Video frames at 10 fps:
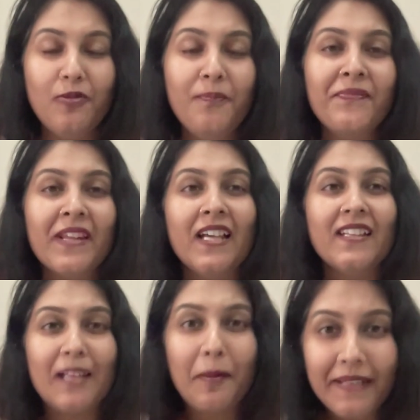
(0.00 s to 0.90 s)
you,
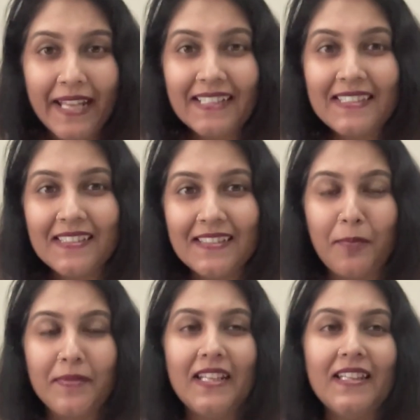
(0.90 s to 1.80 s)
subtext is
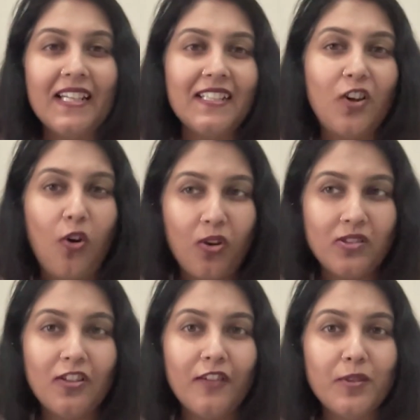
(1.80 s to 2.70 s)
something that the
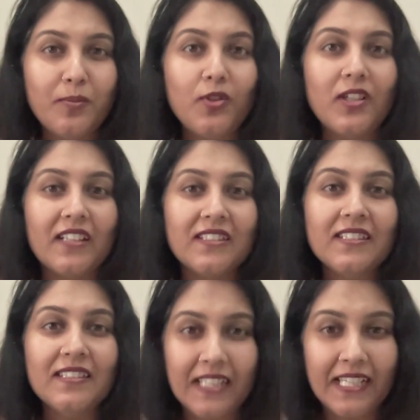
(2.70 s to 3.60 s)
author of the book
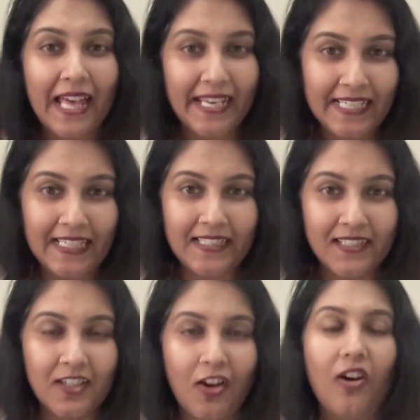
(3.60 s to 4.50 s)
doesn't say
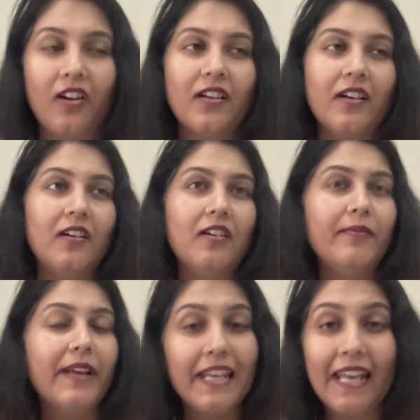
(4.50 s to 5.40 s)
directly or
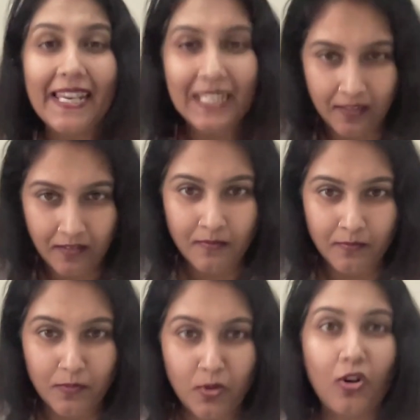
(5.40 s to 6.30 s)
in any
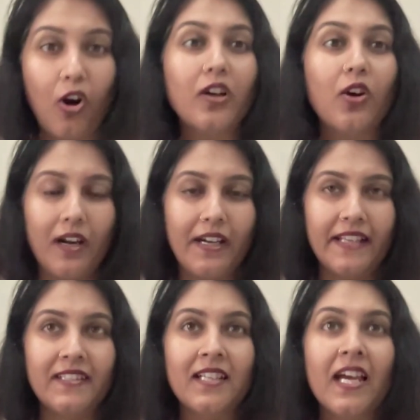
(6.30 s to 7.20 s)
book or
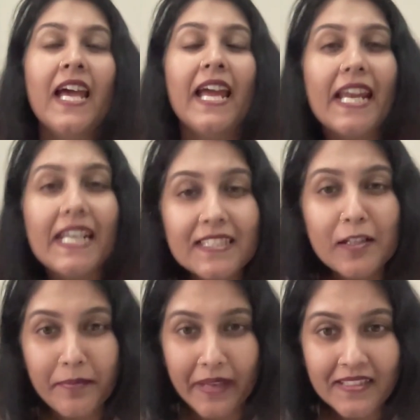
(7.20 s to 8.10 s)
context. It is
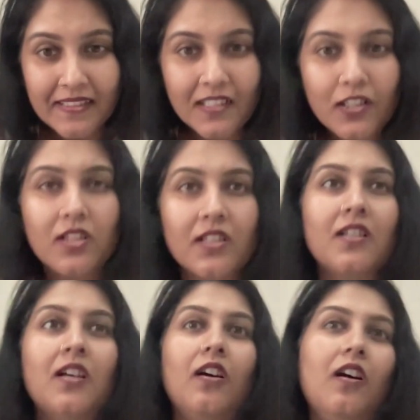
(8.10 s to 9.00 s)
a message
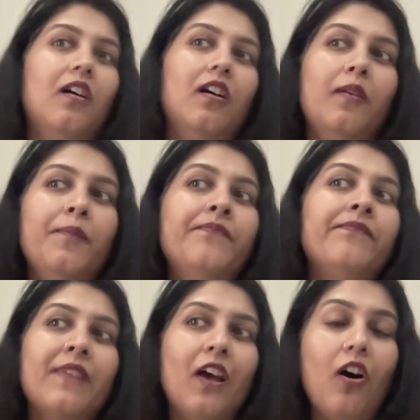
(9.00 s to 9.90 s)
uh,
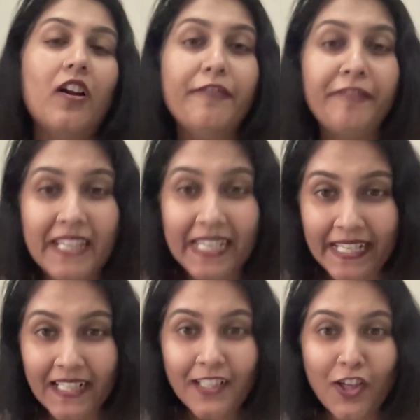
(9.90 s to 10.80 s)
or a
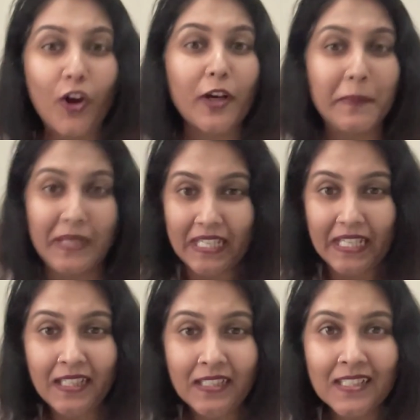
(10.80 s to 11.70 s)
feeling or a
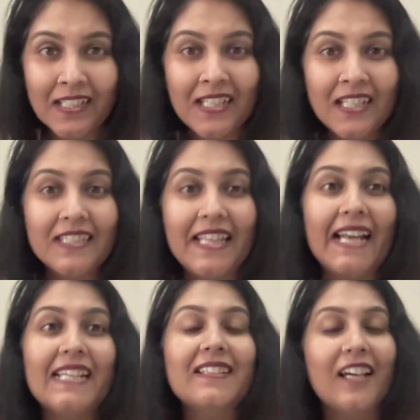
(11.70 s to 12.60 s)
meaning
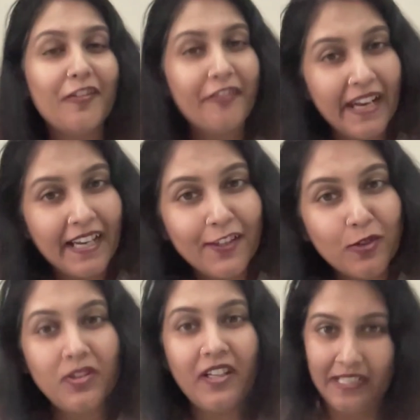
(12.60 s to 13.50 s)
that is conveyed
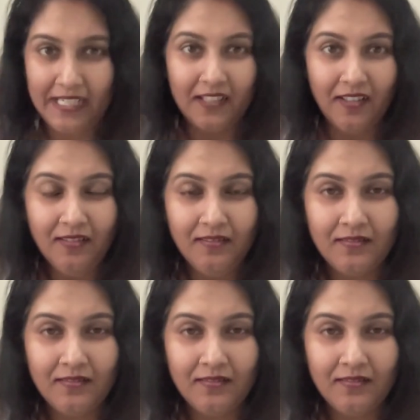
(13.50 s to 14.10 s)
to the reader,